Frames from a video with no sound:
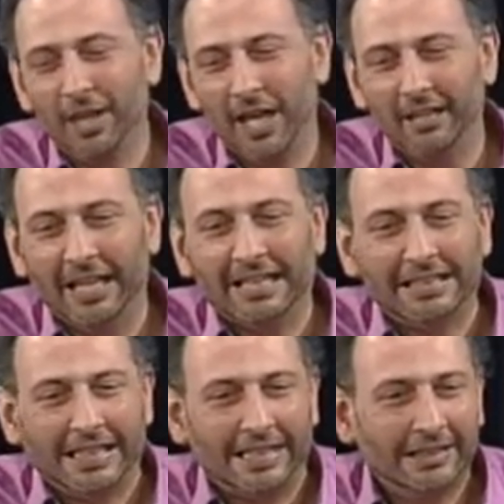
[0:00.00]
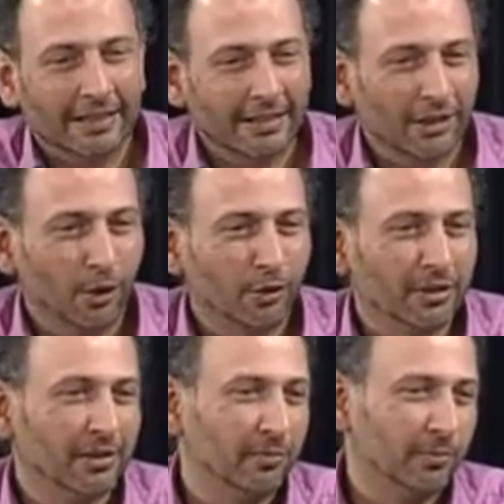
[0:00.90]
And LinkedIn, you know,
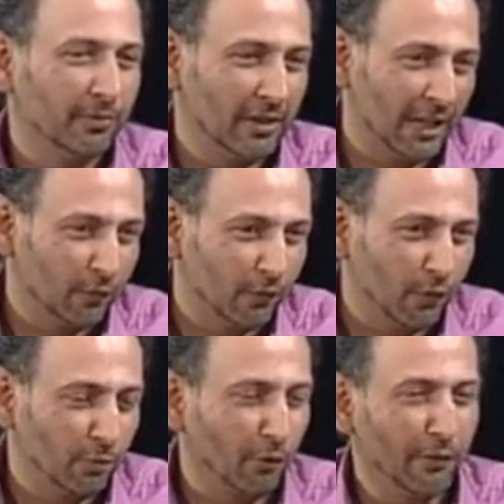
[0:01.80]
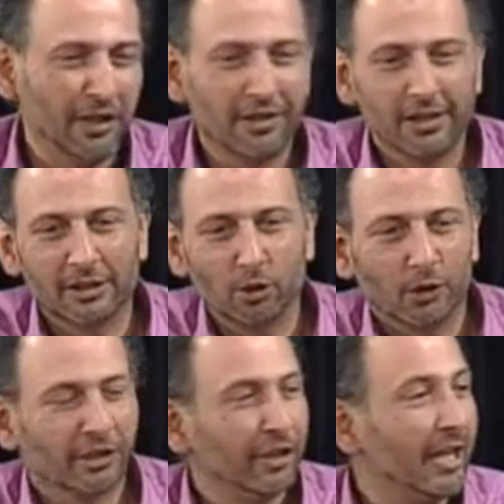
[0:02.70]
is a network for professionals. It's
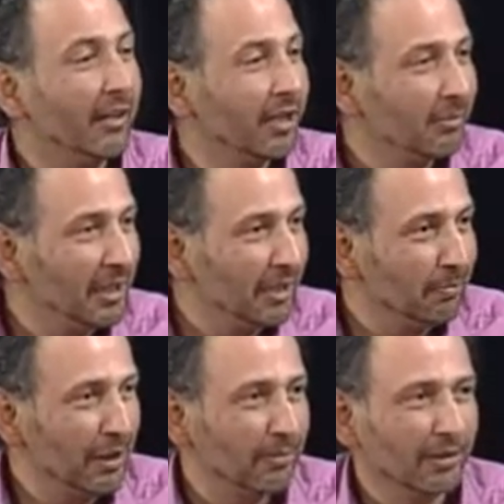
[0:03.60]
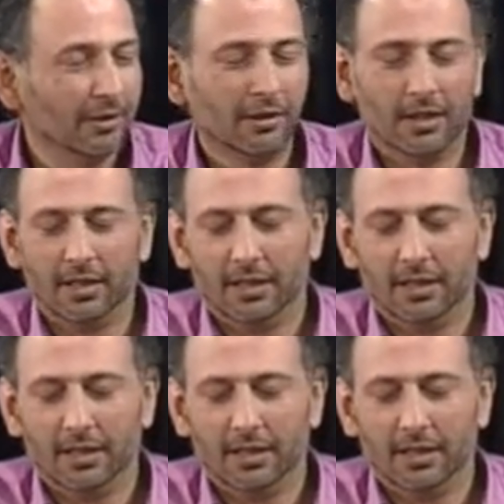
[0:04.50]
over 300 million people.